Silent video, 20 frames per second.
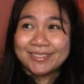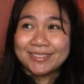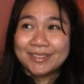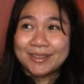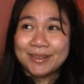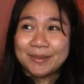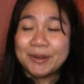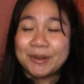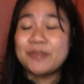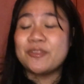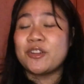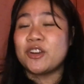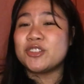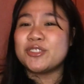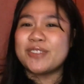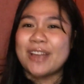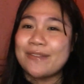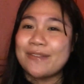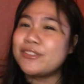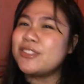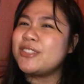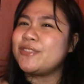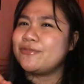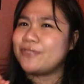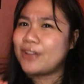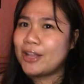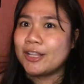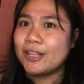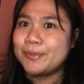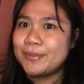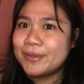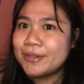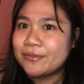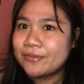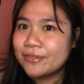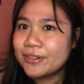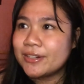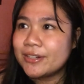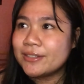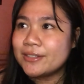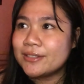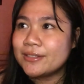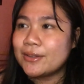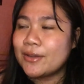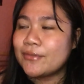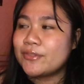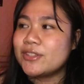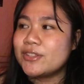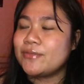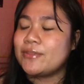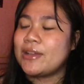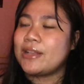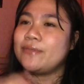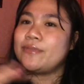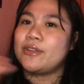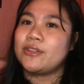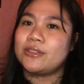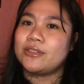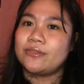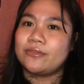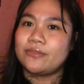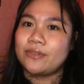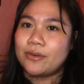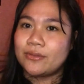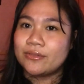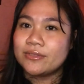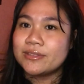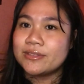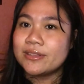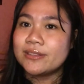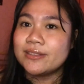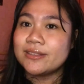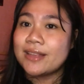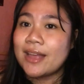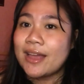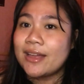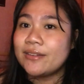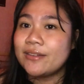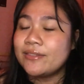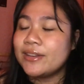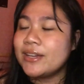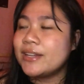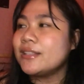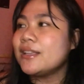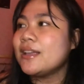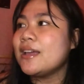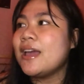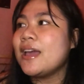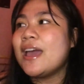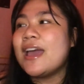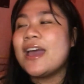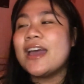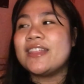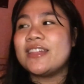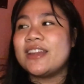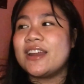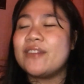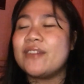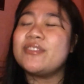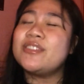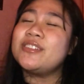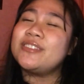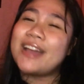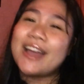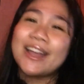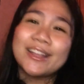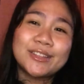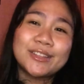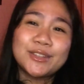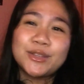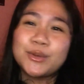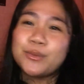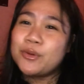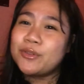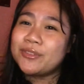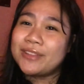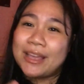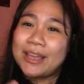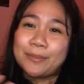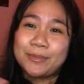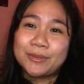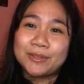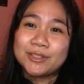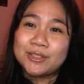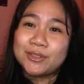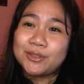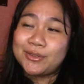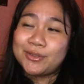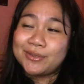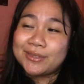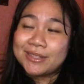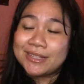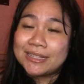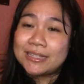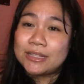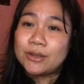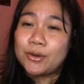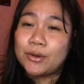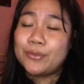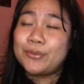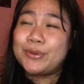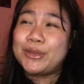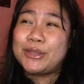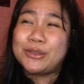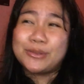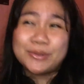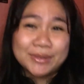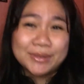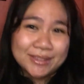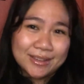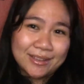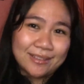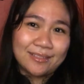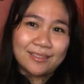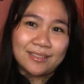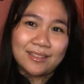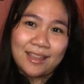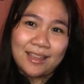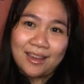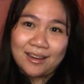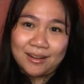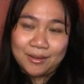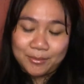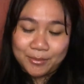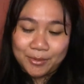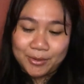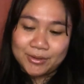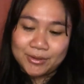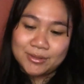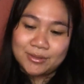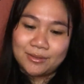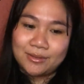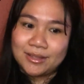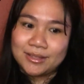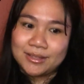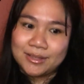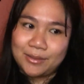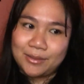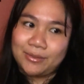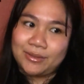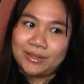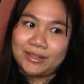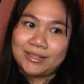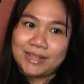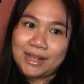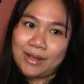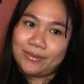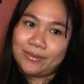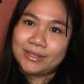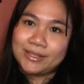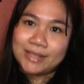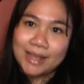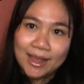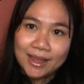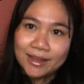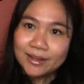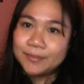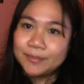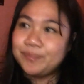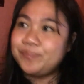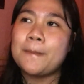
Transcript: But of course, you have to develop it first. You have to develop all the photos inside of it. Then after that, you won't able to use it or reuse it anymore. So that's the only downside.